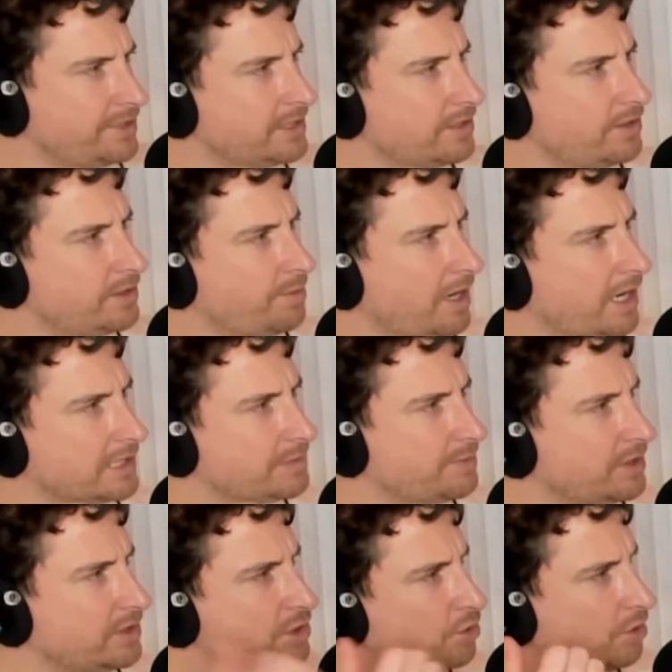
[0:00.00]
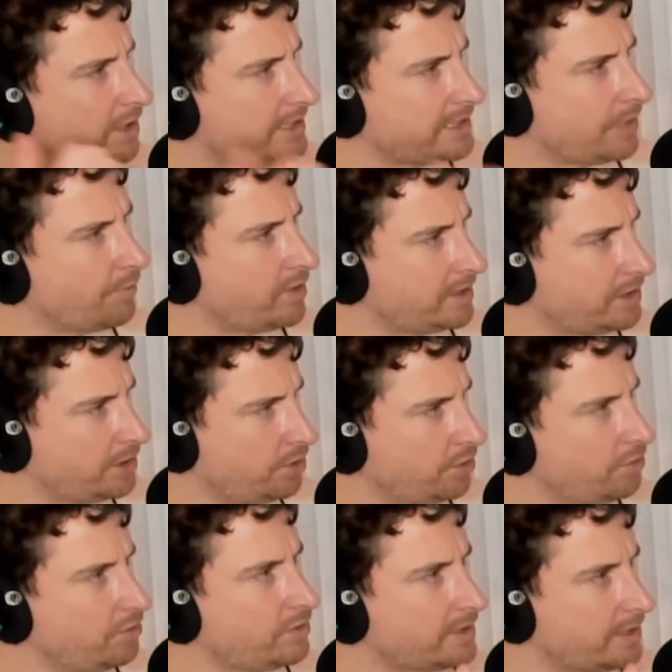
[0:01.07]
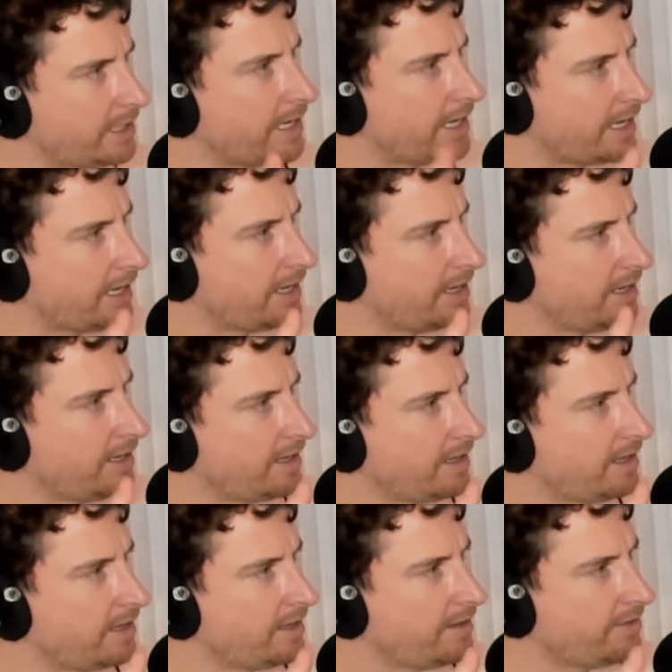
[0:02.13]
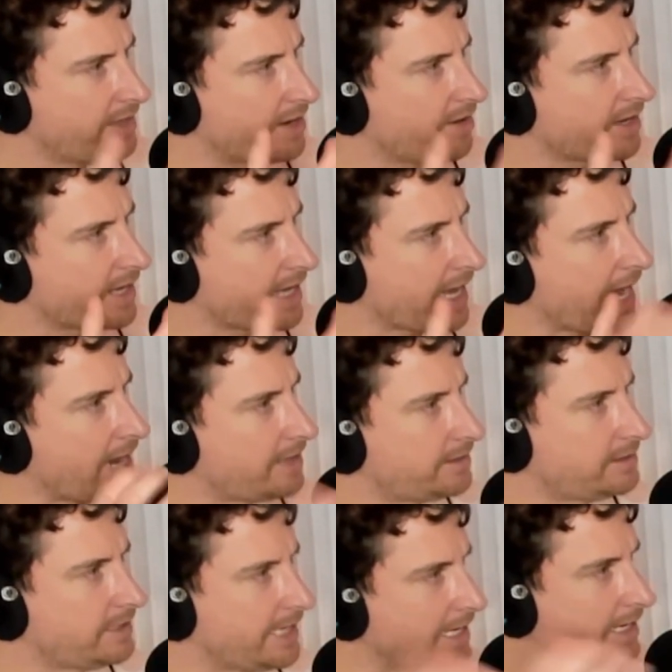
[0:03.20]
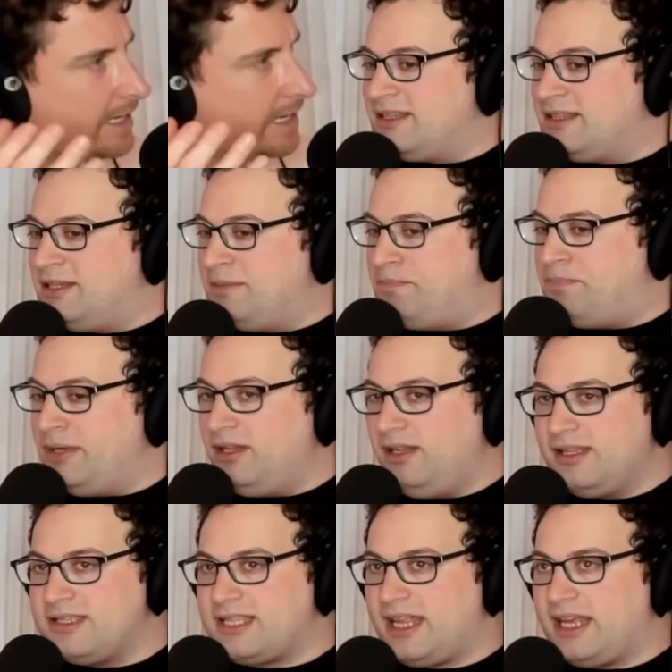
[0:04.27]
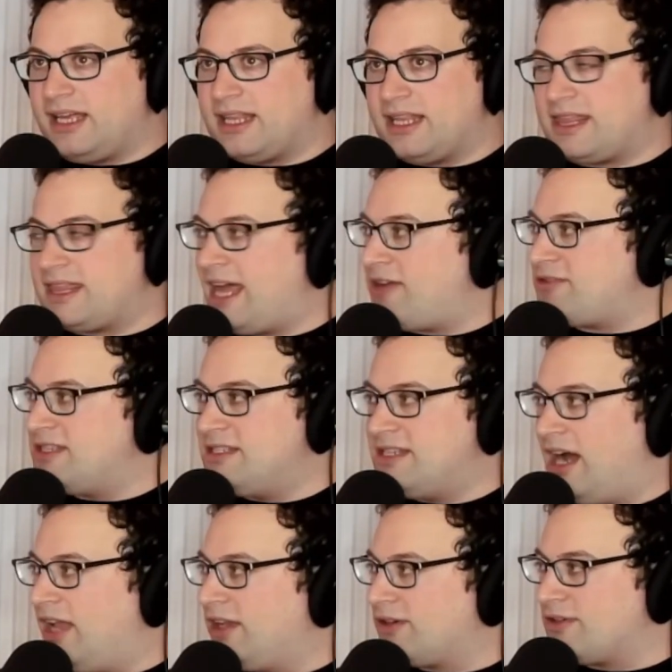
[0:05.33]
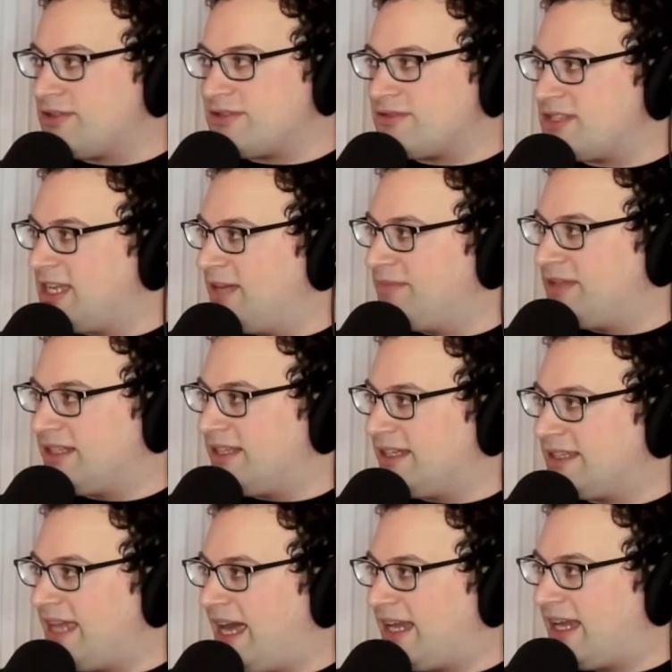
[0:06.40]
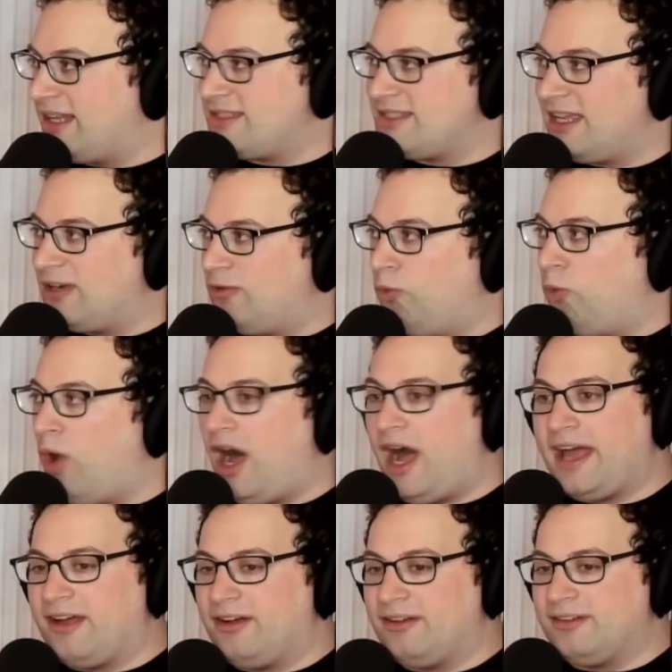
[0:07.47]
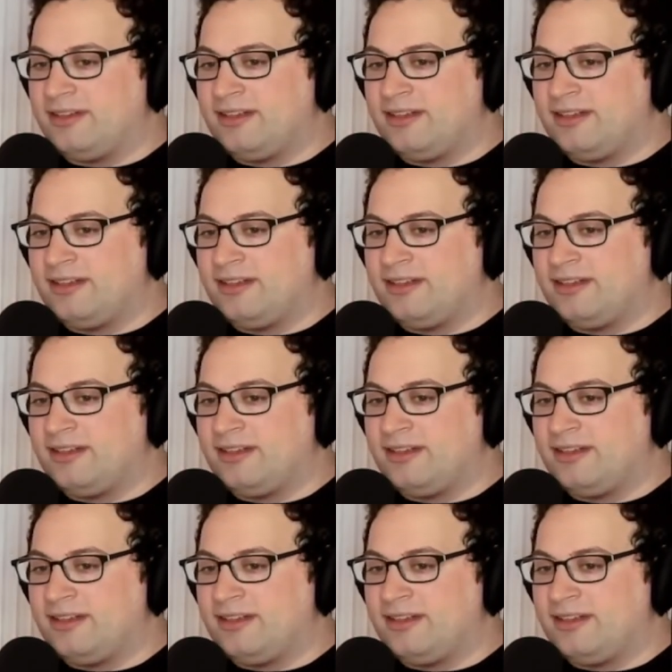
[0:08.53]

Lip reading: to those bikes? Because surely someone's used their account to get it The bill is like $1,000 or something like that. It's like wild.